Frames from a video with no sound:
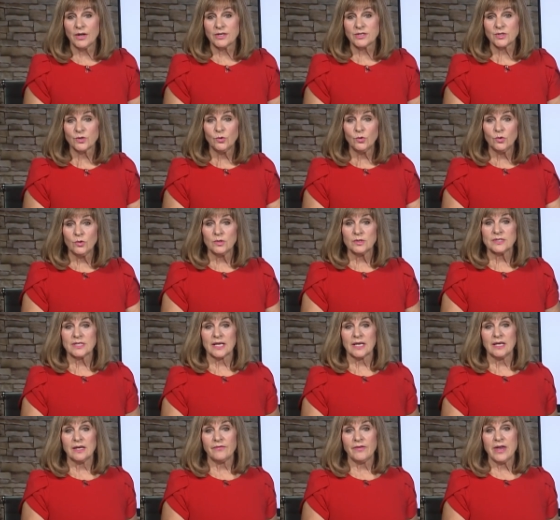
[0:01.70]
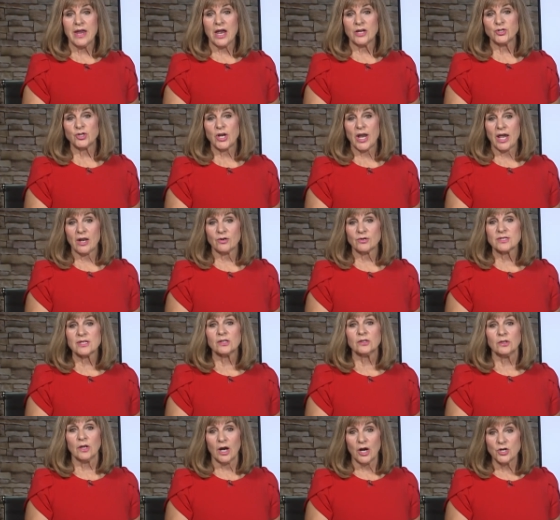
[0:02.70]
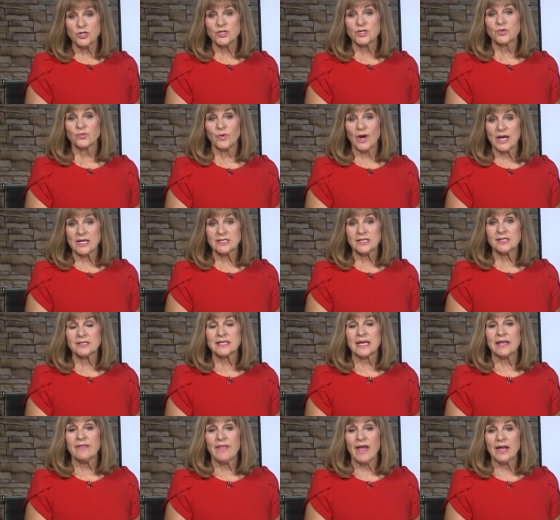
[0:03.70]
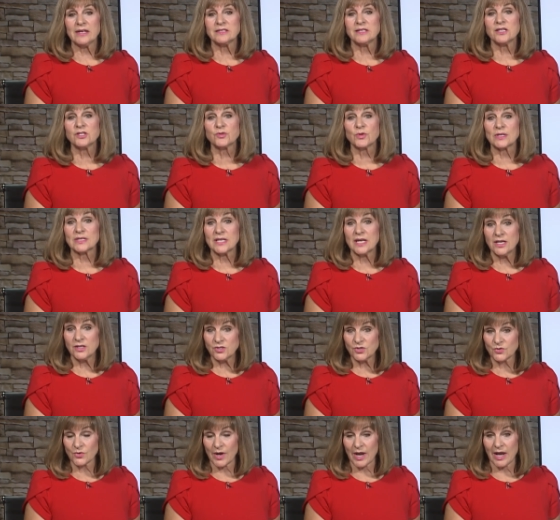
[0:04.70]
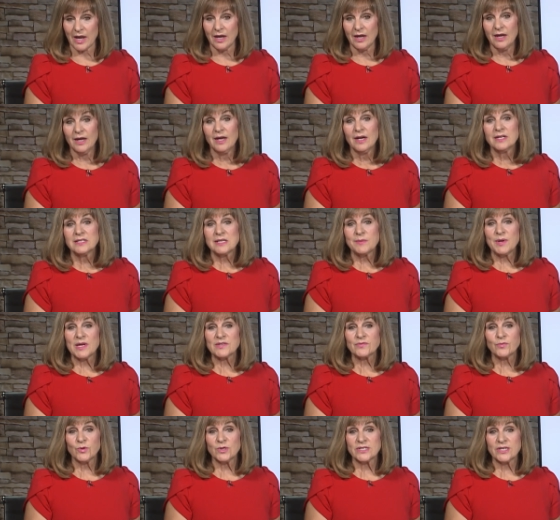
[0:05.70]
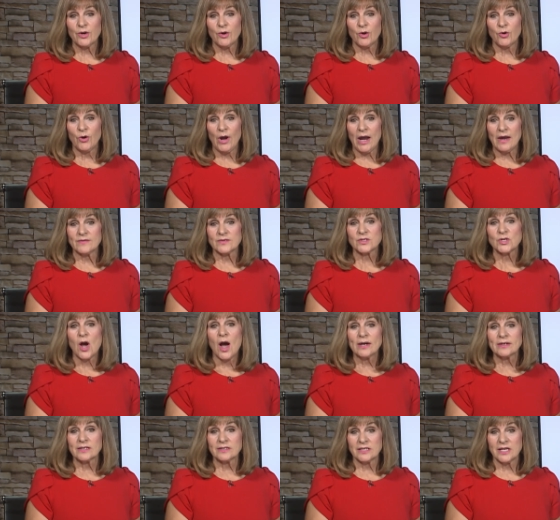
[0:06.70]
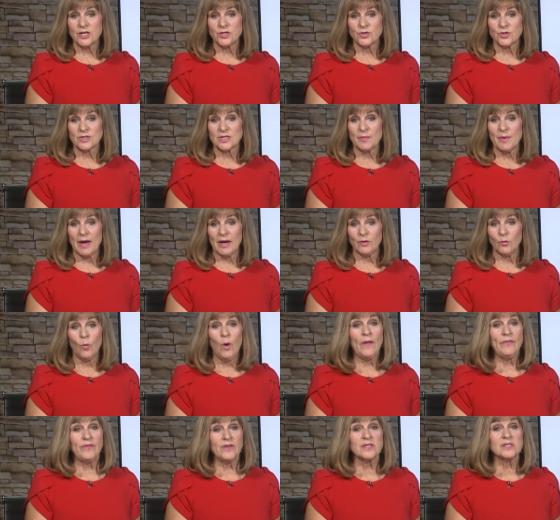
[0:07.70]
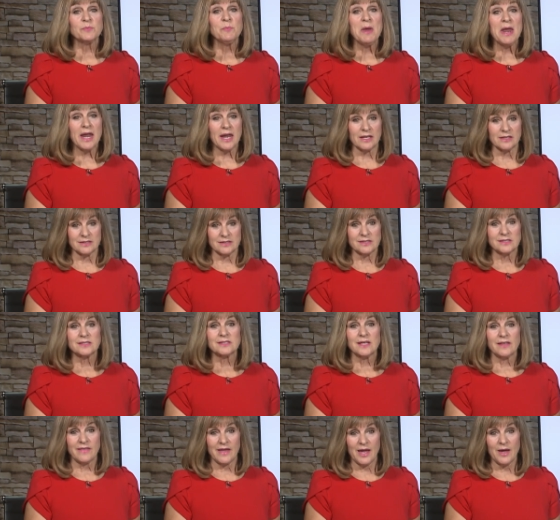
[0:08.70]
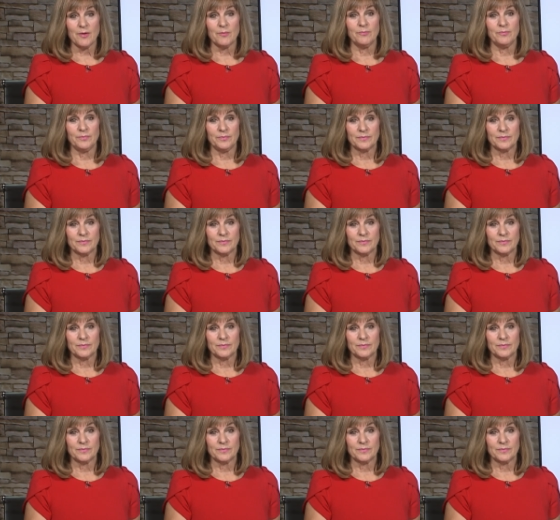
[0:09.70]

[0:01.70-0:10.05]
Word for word: Schools giving educators the largest raises in that district's history. CBS 4's Eric Graves talked to teachers about what this means to them.